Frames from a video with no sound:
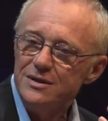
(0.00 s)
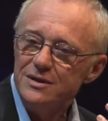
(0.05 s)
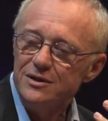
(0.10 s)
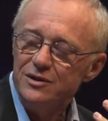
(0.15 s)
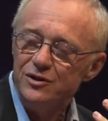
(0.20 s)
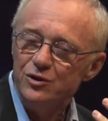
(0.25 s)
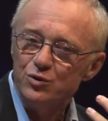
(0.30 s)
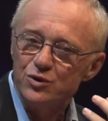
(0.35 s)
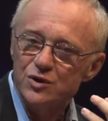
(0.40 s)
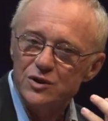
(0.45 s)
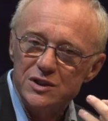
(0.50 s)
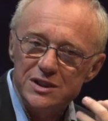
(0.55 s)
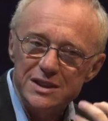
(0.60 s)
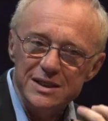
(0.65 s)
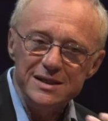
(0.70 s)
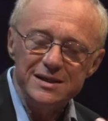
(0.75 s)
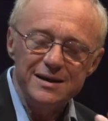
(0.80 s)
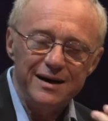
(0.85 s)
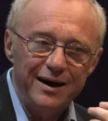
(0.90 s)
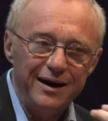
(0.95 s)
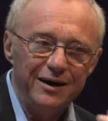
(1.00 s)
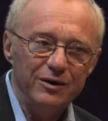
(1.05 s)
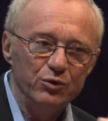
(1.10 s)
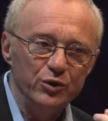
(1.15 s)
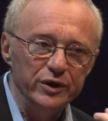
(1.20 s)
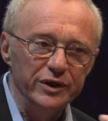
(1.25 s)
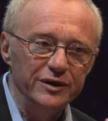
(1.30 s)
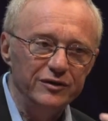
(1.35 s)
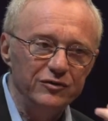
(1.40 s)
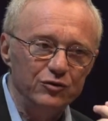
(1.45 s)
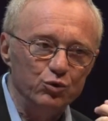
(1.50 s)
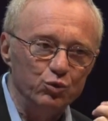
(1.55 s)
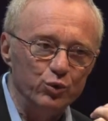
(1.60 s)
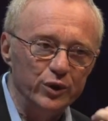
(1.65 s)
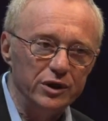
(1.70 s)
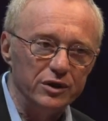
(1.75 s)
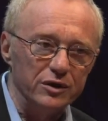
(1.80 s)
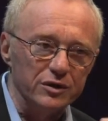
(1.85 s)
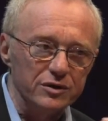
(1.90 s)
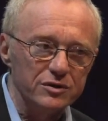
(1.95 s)
you see how it
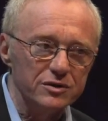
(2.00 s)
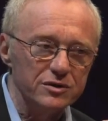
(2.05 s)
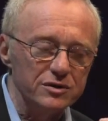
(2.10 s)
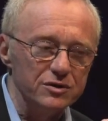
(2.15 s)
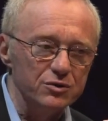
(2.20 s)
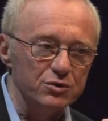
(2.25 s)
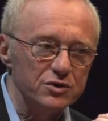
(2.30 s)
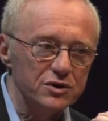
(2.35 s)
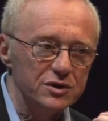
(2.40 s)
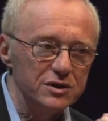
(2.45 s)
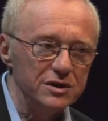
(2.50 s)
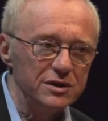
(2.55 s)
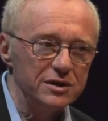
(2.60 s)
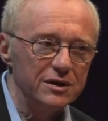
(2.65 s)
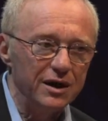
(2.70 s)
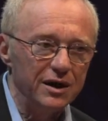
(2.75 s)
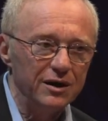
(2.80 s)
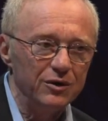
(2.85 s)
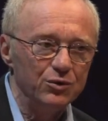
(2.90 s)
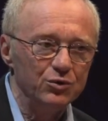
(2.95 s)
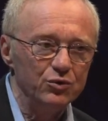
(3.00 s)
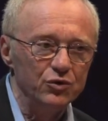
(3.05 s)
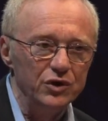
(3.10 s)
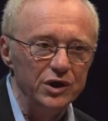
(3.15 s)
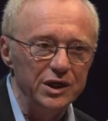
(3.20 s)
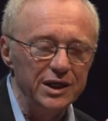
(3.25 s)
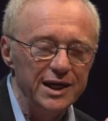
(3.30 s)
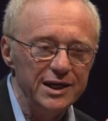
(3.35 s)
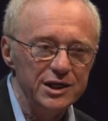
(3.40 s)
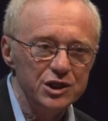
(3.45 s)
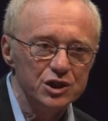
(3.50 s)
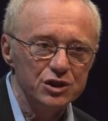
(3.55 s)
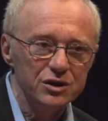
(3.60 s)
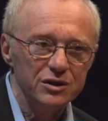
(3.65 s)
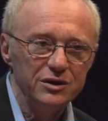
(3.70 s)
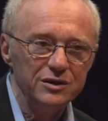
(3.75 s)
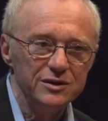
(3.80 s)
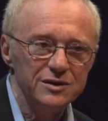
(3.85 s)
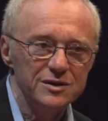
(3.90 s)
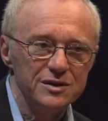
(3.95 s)
works. You see how
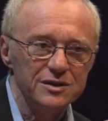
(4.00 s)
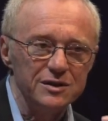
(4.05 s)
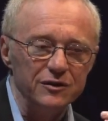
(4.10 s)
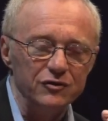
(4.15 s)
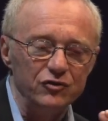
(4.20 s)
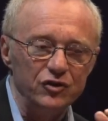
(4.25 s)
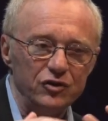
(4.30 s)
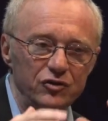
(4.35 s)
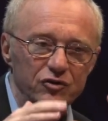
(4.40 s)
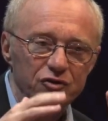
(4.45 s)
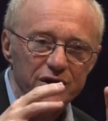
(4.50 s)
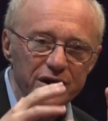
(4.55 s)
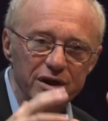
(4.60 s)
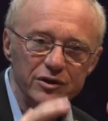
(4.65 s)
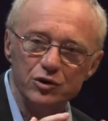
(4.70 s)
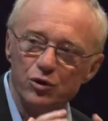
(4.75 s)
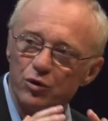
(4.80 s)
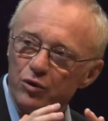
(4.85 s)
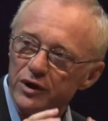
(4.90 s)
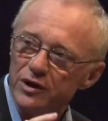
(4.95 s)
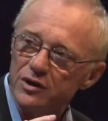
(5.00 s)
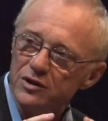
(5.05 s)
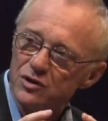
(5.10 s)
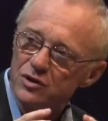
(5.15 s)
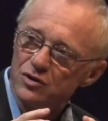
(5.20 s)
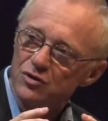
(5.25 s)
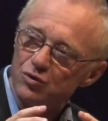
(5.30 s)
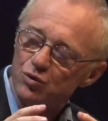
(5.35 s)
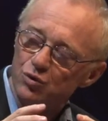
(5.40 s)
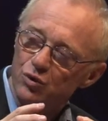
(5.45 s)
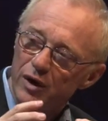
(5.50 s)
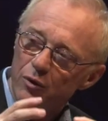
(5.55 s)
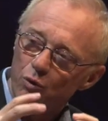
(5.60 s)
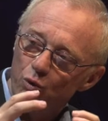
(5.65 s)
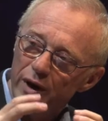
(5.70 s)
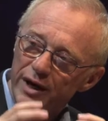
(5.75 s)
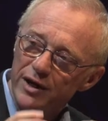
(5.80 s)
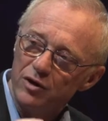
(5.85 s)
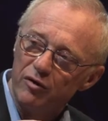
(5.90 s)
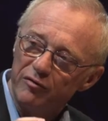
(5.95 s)
nations deteriorates to a
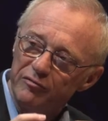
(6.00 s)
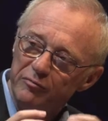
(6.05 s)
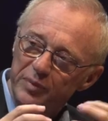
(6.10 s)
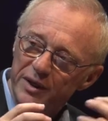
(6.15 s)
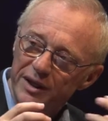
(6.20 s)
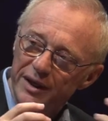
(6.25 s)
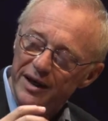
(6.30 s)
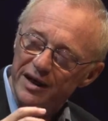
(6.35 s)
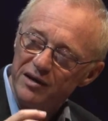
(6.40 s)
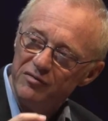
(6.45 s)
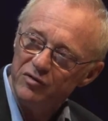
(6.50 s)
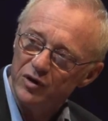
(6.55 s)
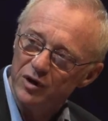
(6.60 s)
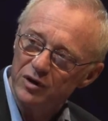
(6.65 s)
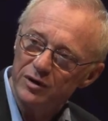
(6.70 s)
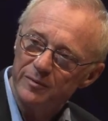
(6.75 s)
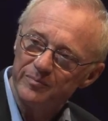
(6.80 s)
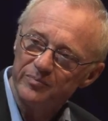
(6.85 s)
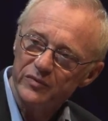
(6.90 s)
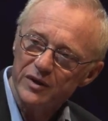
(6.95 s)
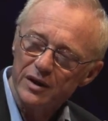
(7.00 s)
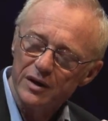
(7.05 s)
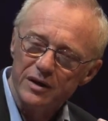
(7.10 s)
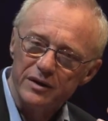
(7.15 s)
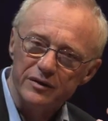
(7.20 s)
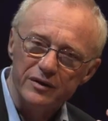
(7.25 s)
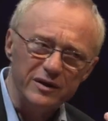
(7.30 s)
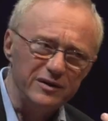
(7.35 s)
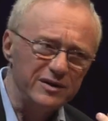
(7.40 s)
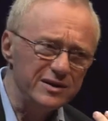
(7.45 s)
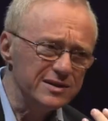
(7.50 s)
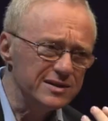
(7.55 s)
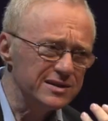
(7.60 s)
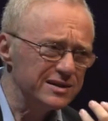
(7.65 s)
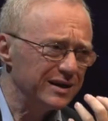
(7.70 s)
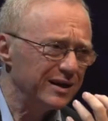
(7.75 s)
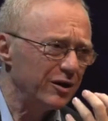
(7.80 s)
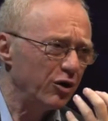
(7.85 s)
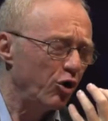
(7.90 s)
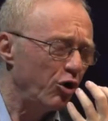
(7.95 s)
way of behavior that
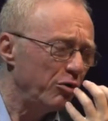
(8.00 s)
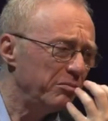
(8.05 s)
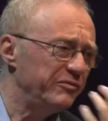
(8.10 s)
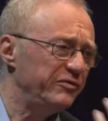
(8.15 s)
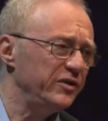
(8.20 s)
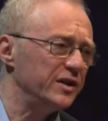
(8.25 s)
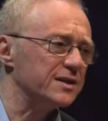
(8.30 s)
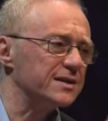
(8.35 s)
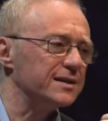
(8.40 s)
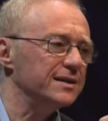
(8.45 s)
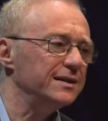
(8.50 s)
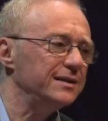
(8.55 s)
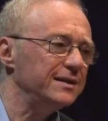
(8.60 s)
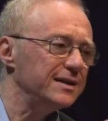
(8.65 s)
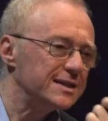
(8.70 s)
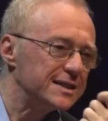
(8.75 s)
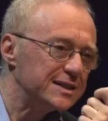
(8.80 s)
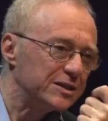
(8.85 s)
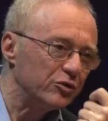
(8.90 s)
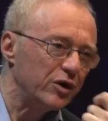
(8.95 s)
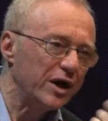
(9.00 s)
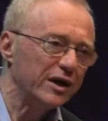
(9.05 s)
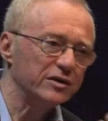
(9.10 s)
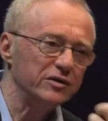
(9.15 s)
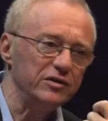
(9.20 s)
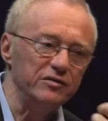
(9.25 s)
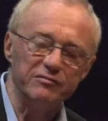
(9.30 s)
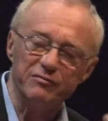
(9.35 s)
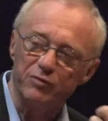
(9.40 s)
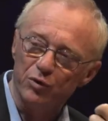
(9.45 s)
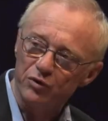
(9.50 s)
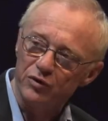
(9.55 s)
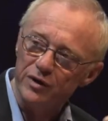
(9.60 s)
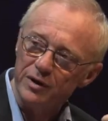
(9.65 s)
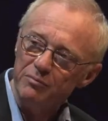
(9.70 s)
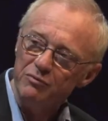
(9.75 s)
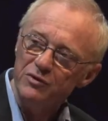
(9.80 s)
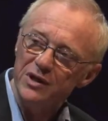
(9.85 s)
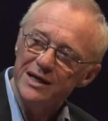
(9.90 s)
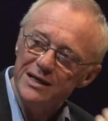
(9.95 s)
is obviously destructive for
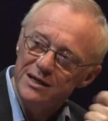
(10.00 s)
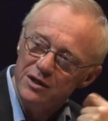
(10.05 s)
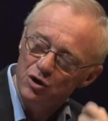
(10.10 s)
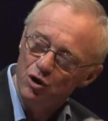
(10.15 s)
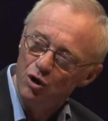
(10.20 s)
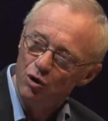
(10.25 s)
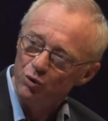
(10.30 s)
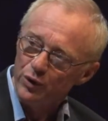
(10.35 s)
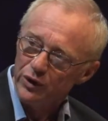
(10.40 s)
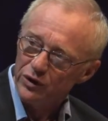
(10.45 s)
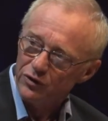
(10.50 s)
them. They know